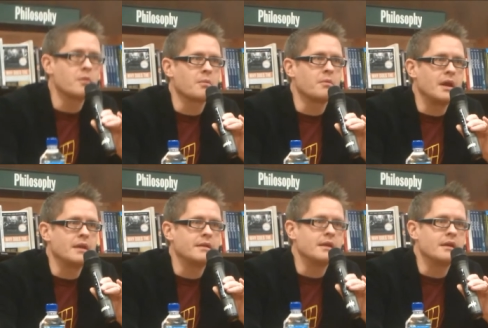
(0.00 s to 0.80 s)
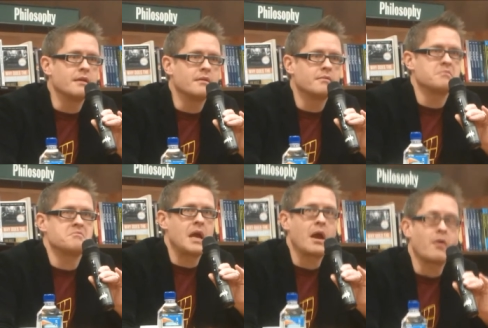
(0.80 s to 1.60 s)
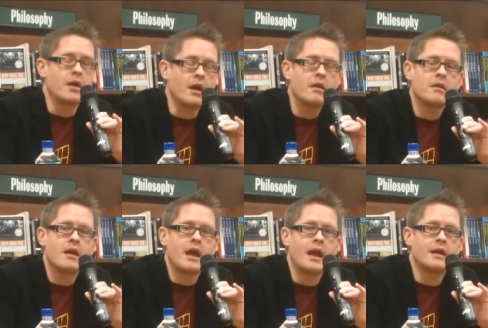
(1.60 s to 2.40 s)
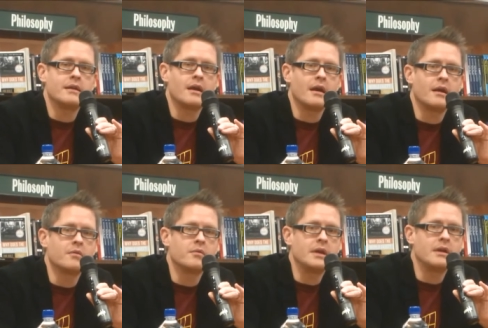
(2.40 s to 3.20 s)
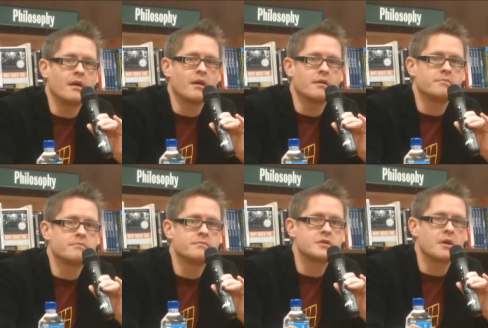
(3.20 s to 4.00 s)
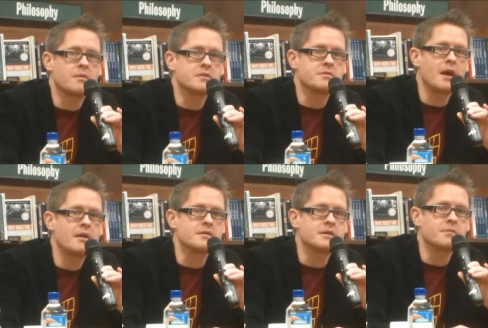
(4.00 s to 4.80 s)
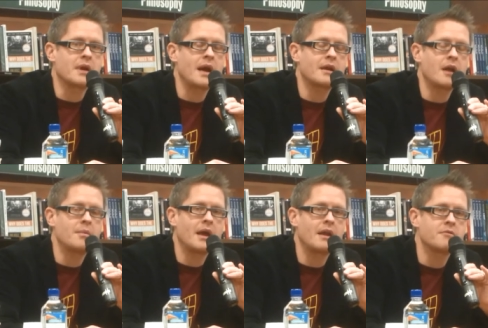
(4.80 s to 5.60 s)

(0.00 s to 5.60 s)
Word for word: We're in the area, and uh, we are Star Wars writers, and we're kind of coming at it